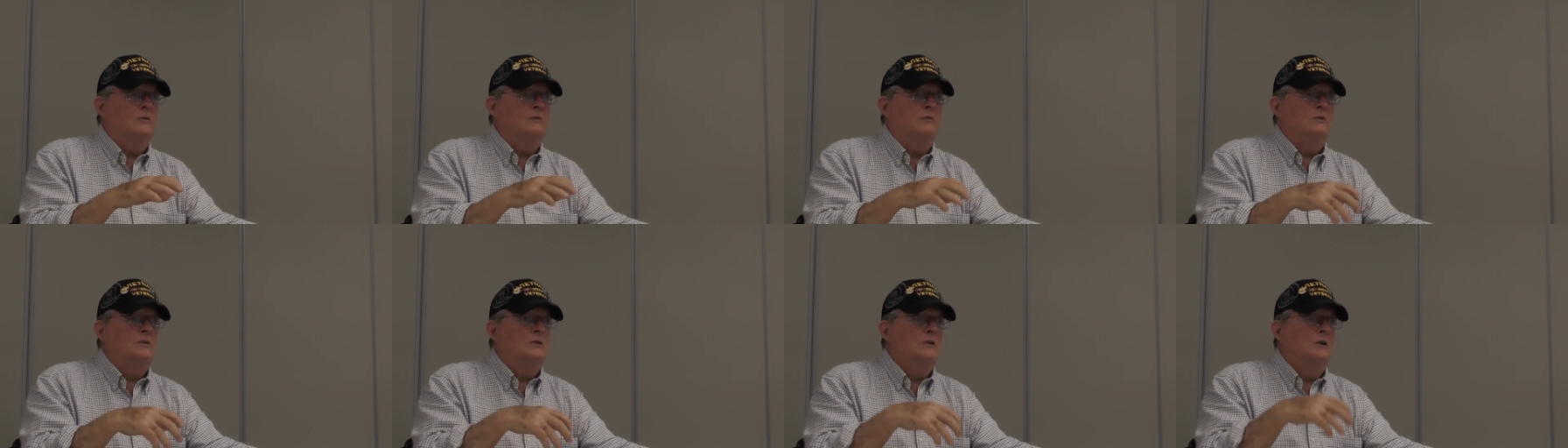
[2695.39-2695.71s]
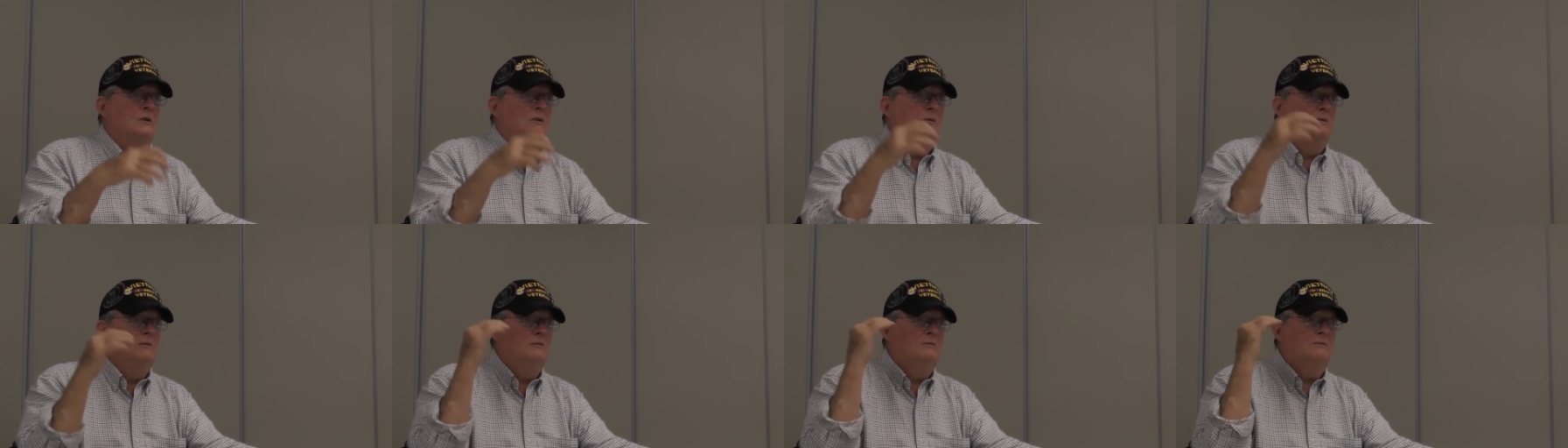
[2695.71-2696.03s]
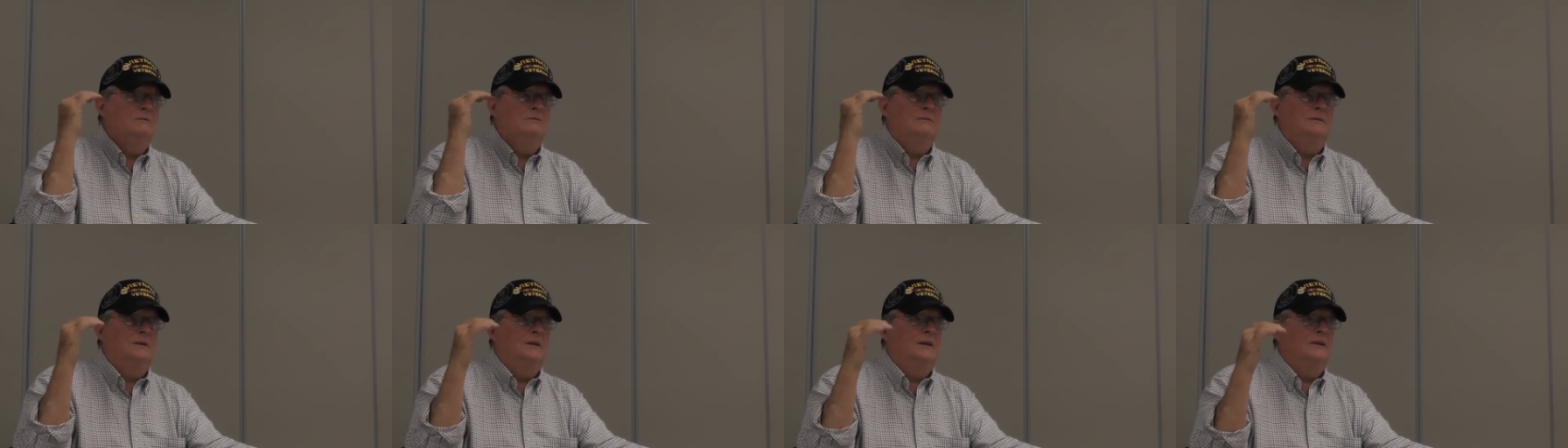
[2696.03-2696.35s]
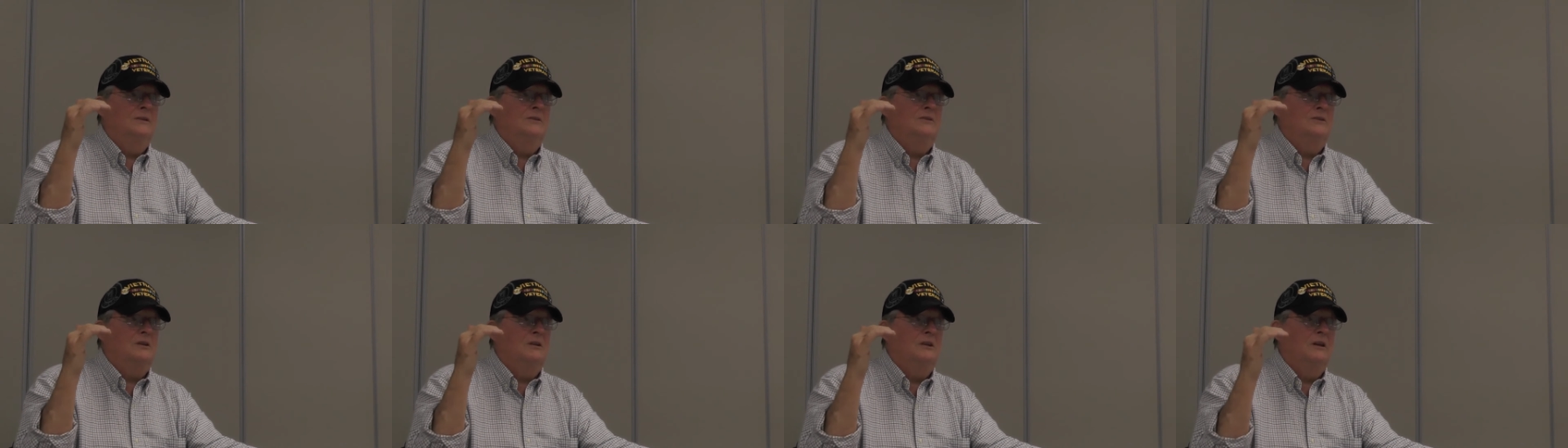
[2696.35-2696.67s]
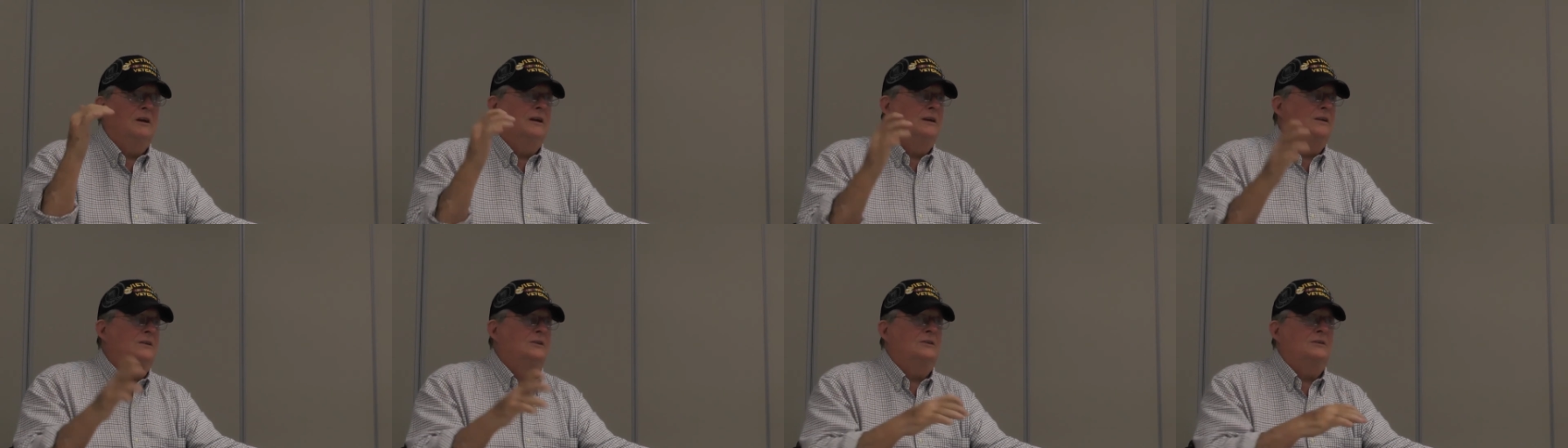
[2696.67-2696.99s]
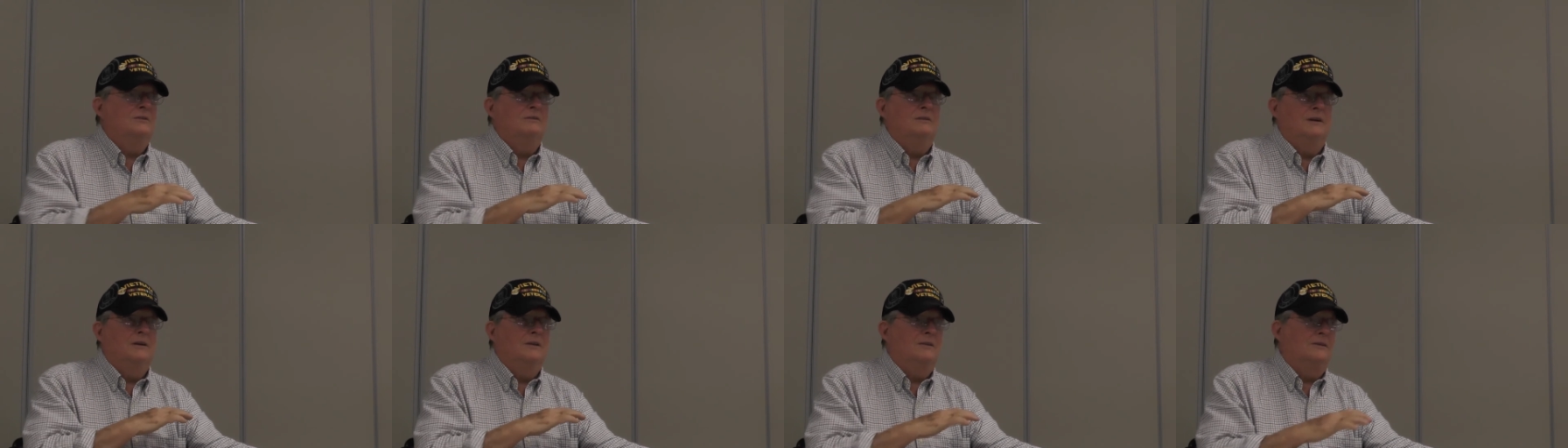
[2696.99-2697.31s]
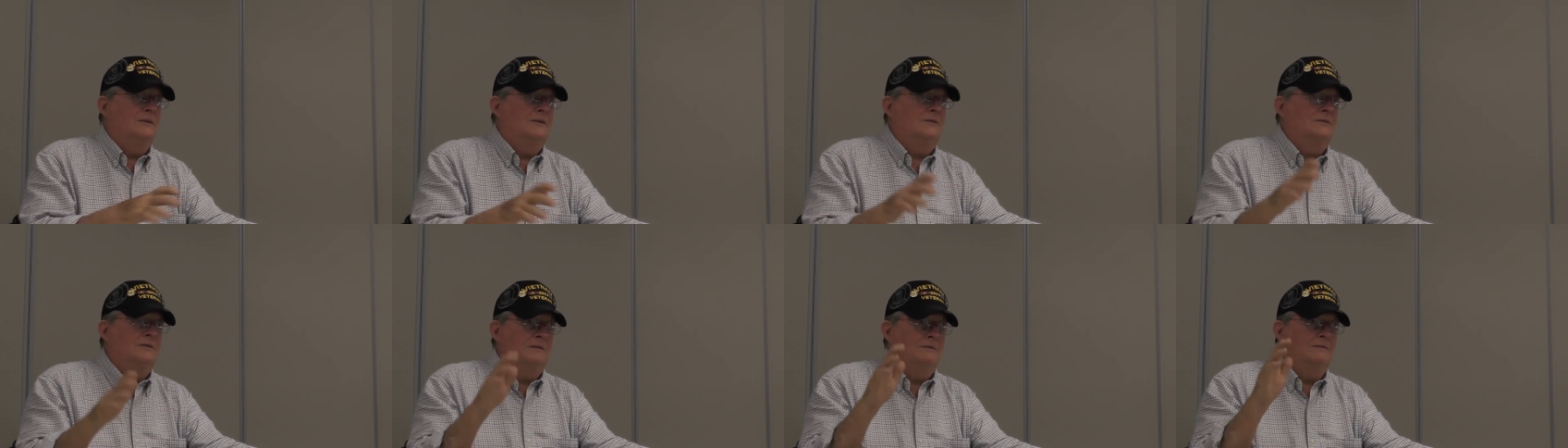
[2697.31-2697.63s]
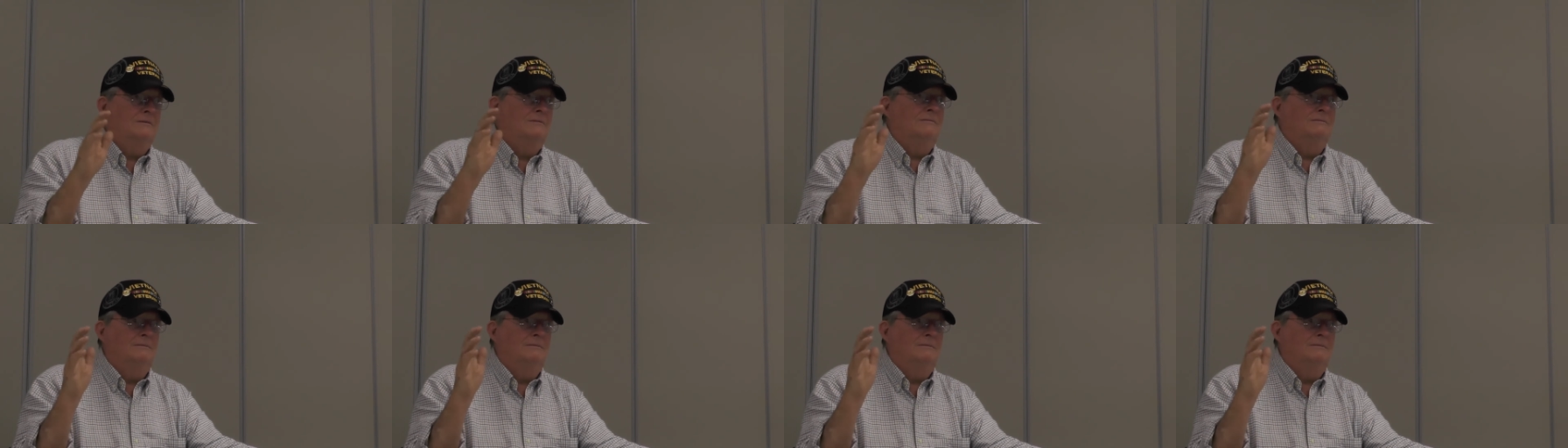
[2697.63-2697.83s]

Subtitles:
There was no insulation or anything, just